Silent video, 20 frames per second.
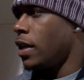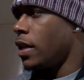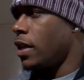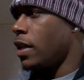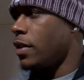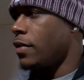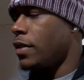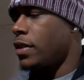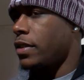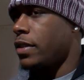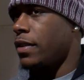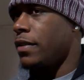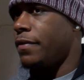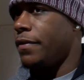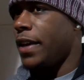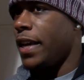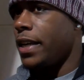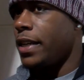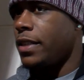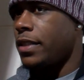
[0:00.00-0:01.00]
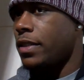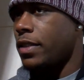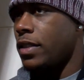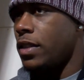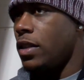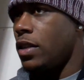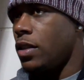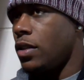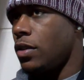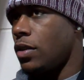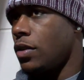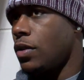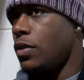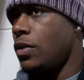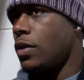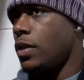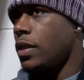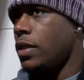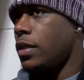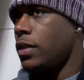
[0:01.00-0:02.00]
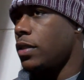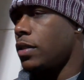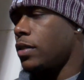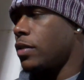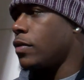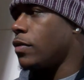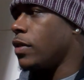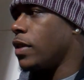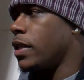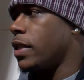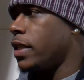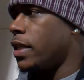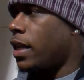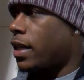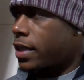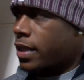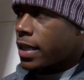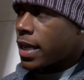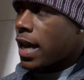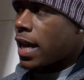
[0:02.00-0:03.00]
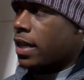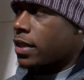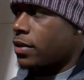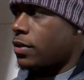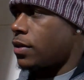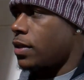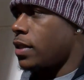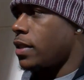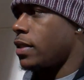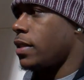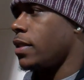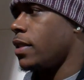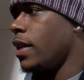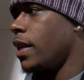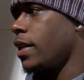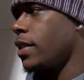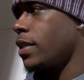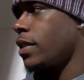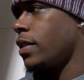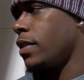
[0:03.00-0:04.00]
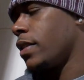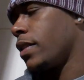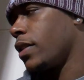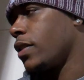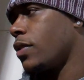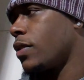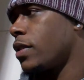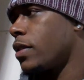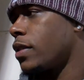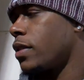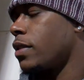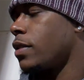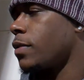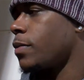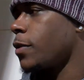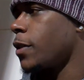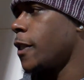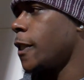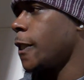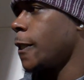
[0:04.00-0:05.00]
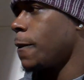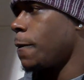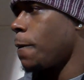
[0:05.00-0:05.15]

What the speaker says: it gives us an advantage, you know, going into, well, the younger guys going into next year and going into the spring.